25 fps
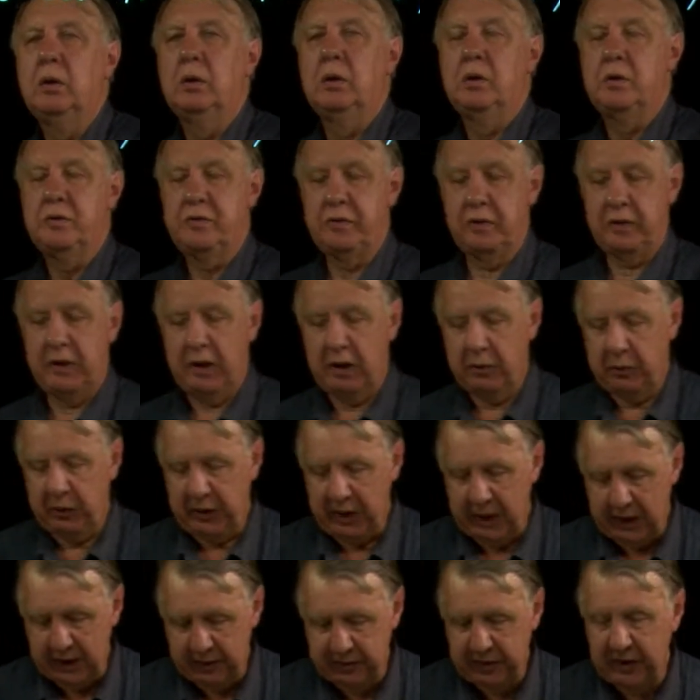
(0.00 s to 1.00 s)
So there we
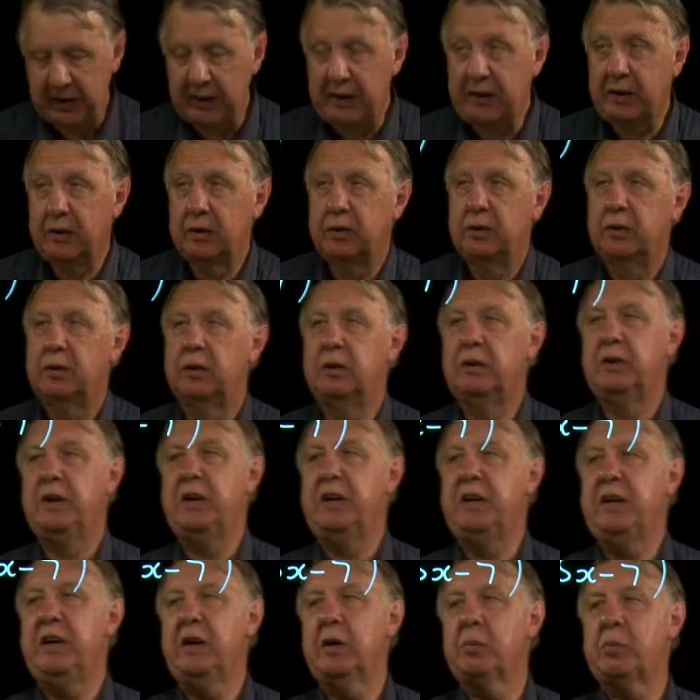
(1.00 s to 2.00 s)
have a
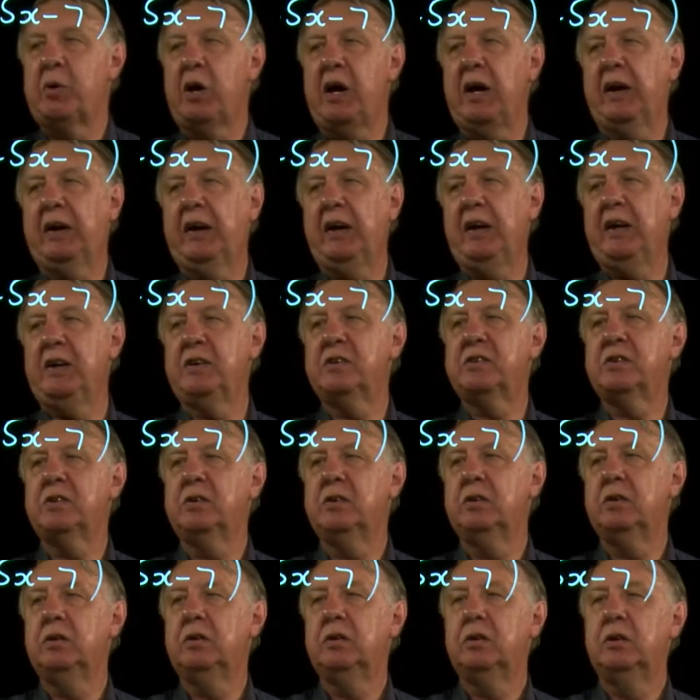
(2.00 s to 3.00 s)
linear bracket
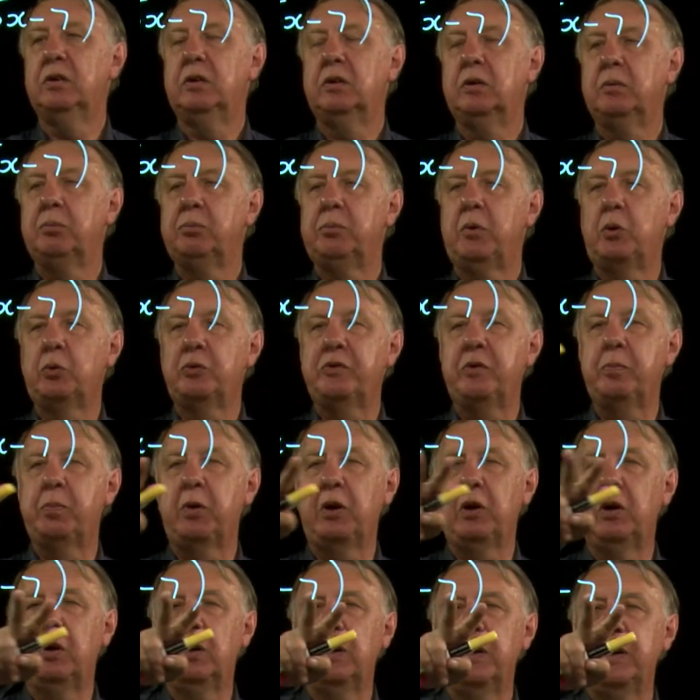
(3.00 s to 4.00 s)

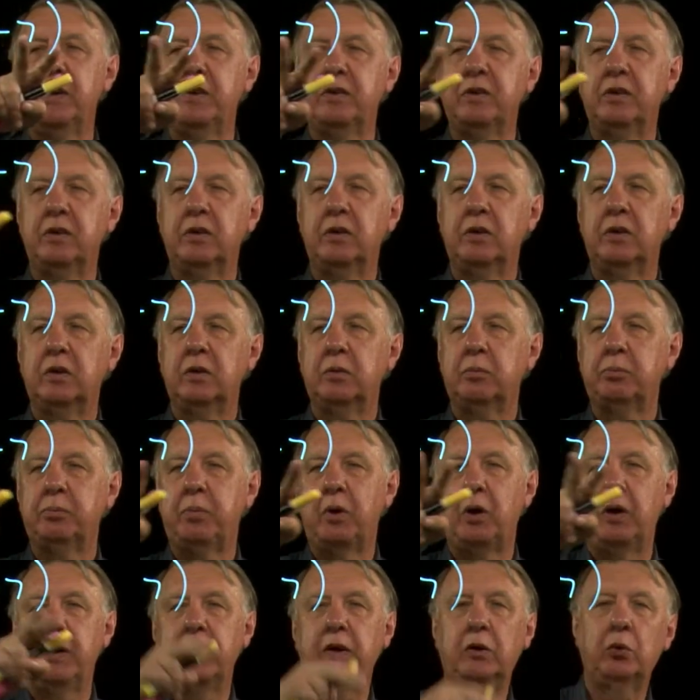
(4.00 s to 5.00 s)
multiplied
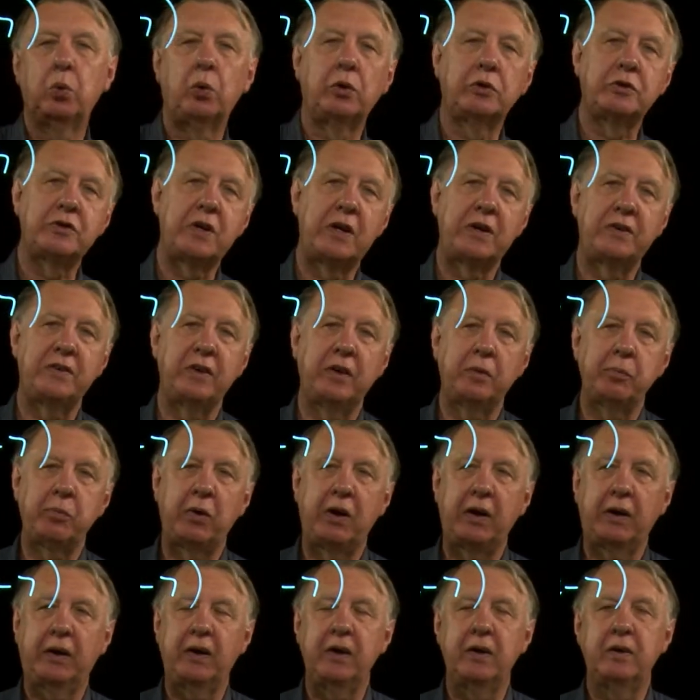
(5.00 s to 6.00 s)
by a quadratic
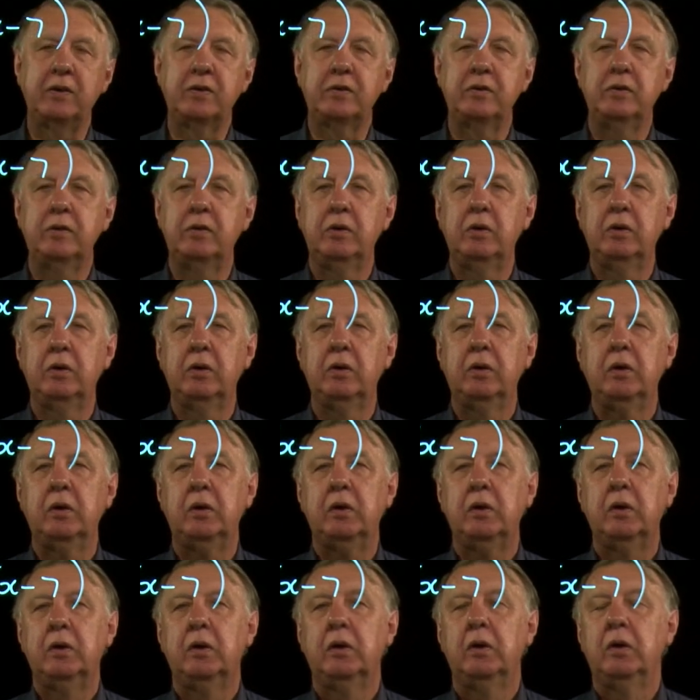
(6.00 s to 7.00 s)
bracket.
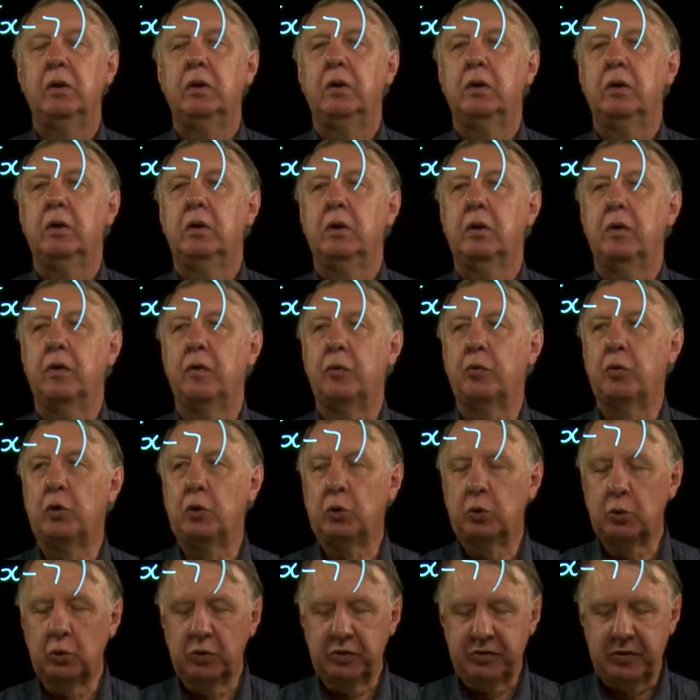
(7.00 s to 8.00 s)
The
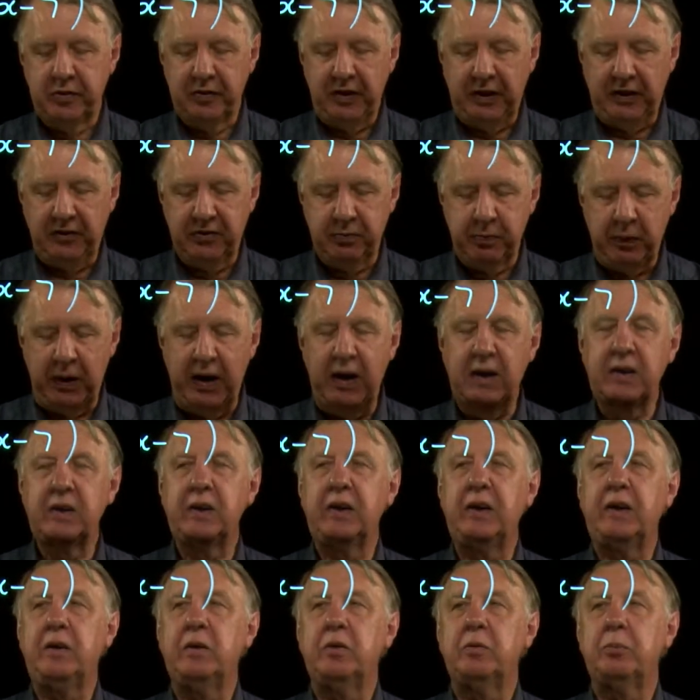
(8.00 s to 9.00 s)
rules of
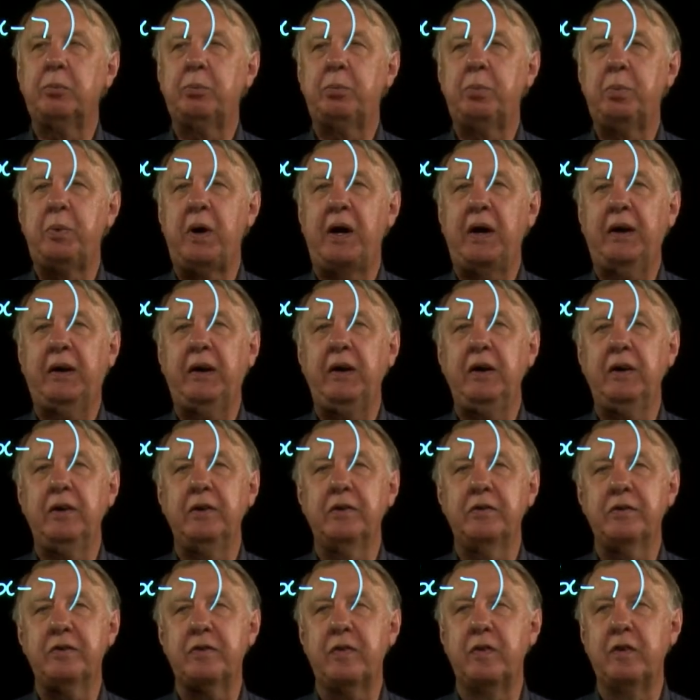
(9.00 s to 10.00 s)
expanding
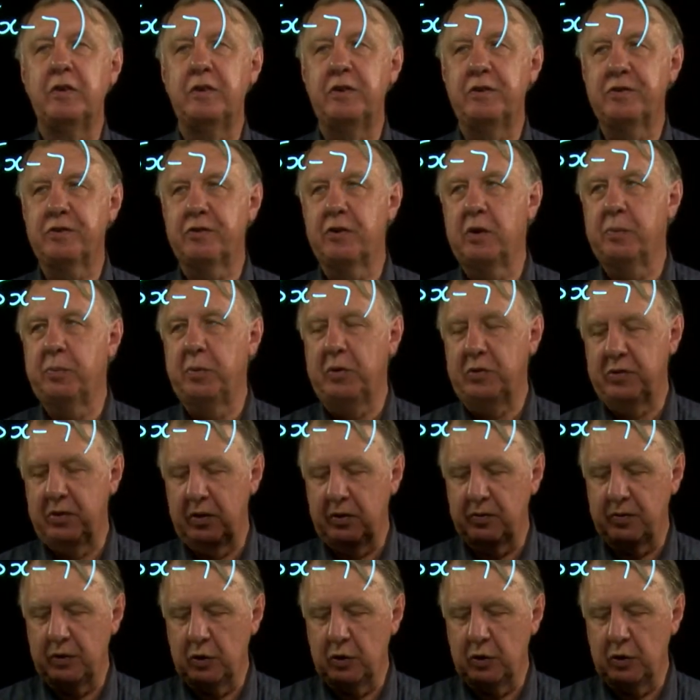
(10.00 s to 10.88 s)
brackets, the distributive